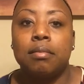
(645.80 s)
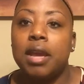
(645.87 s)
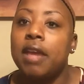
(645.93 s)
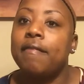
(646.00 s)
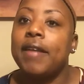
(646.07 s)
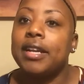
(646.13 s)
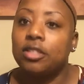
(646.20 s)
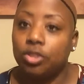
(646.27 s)
if
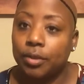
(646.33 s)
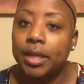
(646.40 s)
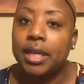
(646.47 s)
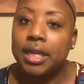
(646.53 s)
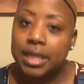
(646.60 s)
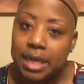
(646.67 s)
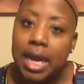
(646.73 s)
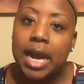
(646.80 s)
I drink
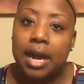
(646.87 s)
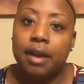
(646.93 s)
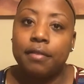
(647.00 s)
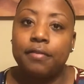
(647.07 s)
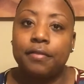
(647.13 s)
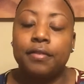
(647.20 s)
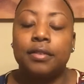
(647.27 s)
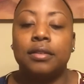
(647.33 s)

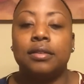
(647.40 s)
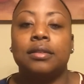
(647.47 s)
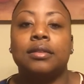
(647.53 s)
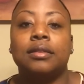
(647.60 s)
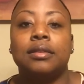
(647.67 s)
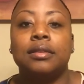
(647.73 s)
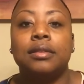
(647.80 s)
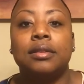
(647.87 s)
enough,
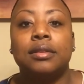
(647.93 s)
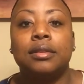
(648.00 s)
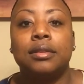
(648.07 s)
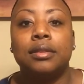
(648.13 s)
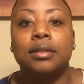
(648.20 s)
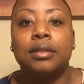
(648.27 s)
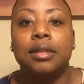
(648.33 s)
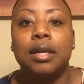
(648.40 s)

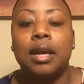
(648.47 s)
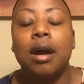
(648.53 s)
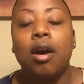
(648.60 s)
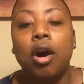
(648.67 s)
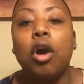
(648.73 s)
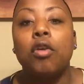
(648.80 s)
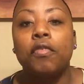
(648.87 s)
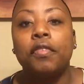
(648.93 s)

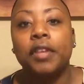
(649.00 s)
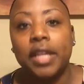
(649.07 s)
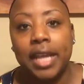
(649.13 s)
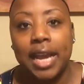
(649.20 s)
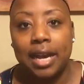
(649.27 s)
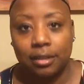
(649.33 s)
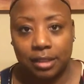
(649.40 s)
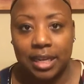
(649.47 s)
hopefully
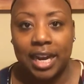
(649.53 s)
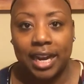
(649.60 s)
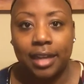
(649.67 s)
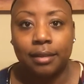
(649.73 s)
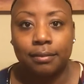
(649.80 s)
I'll die.